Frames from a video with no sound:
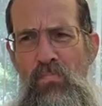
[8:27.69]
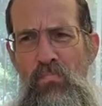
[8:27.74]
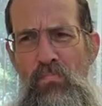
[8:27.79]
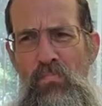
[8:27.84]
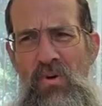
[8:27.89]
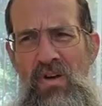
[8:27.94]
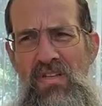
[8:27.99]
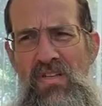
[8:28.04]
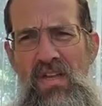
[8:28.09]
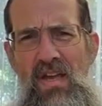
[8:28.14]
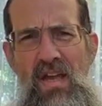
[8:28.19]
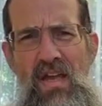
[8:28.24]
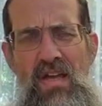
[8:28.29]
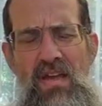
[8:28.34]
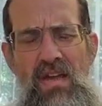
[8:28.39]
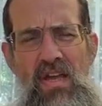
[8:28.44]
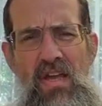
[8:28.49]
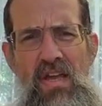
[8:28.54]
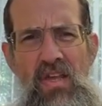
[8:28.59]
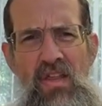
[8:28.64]
But
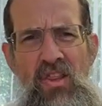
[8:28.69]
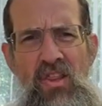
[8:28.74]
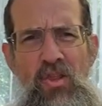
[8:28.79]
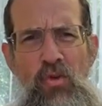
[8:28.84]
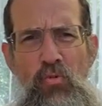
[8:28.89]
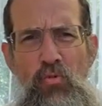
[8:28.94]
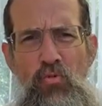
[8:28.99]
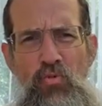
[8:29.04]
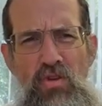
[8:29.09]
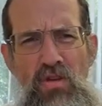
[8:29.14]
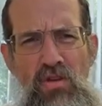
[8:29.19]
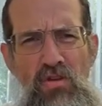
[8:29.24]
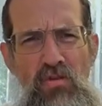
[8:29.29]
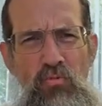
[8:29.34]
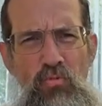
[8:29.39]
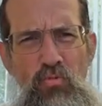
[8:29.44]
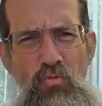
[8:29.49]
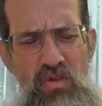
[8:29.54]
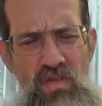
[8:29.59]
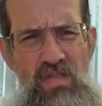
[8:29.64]
the real
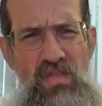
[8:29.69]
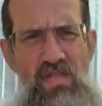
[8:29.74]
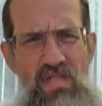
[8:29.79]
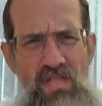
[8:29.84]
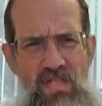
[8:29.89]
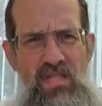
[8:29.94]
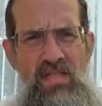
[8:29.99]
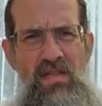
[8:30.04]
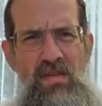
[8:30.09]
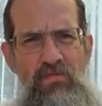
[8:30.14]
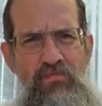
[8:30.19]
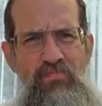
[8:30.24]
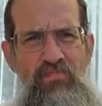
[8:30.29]
reason